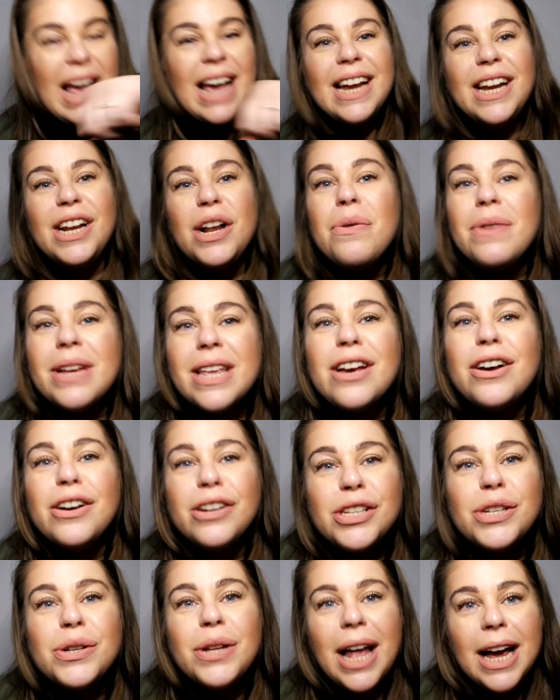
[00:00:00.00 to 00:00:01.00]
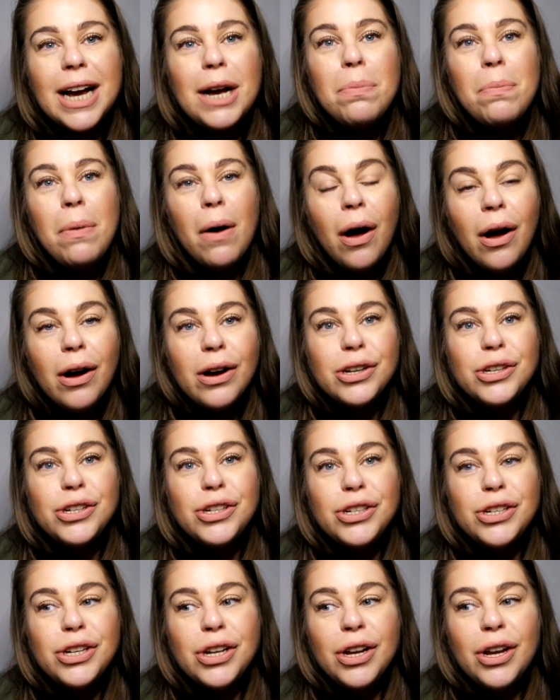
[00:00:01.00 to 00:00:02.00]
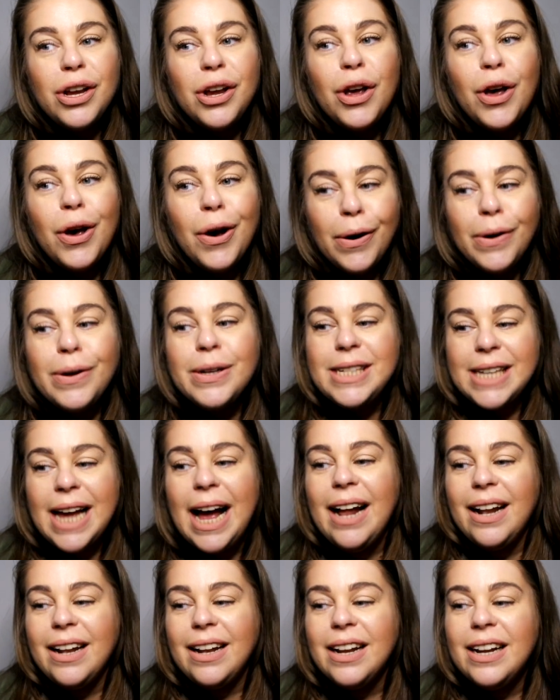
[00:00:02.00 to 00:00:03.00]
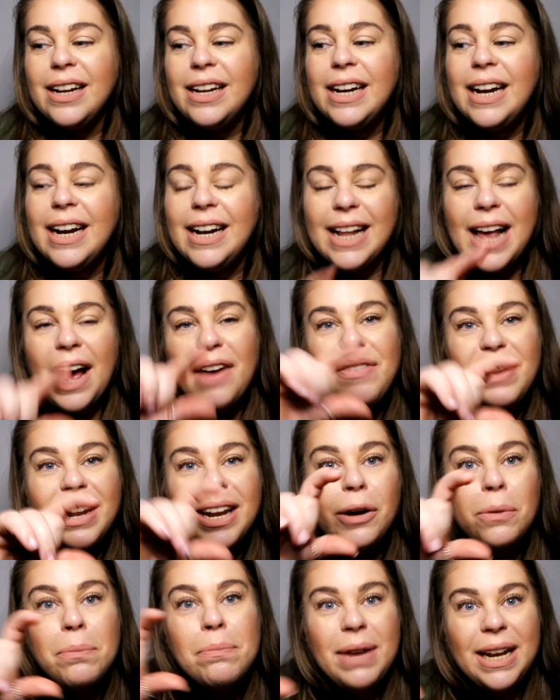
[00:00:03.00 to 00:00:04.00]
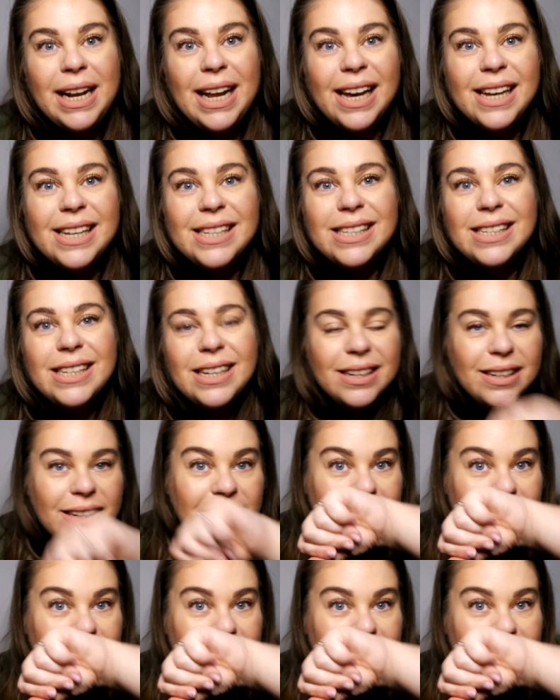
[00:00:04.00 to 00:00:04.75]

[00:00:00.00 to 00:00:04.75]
you know when you go to like a posh hotel and they have the little minis?